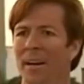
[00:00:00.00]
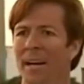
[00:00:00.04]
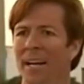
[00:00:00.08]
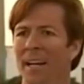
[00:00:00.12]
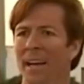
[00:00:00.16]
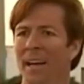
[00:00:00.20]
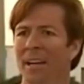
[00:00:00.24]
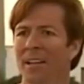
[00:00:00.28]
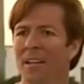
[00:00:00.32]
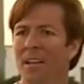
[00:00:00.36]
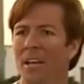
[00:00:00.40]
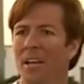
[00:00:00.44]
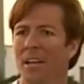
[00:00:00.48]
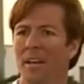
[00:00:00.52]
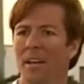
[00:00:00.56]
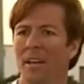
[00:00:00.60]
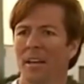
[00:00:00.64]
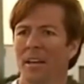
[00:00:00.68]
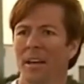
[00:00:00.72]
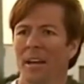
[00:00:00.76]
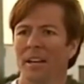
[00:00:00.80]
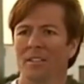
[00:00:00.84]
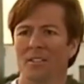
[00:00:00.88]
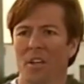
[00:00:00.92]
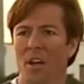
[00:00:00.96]
It, what it, happened?
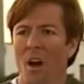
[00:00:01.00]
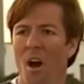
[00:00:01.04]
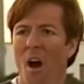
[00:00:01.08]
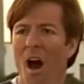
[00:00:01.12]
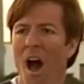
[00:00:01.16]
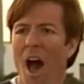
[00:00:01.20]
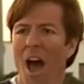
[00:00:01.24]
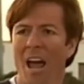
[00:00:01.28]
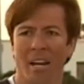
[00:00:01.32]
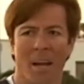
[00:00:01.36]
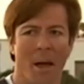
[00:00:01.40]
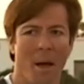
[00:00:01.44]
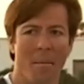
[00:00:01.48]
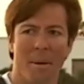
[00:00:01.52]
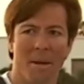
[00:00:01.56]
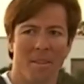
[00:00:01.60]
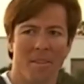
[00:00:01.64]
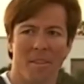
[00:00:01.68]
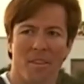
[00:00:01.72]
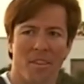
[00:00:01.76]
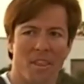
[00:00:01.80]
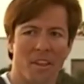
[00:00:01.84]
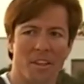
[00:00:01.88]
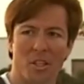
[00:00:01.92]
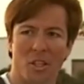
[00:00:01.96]
It, has gone. I
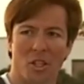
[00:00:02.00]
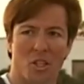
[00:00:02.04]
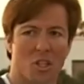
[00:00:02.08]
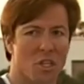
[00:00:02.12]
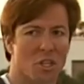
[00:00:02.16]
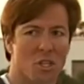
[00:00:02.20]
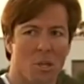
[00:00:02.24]
mean, the thing just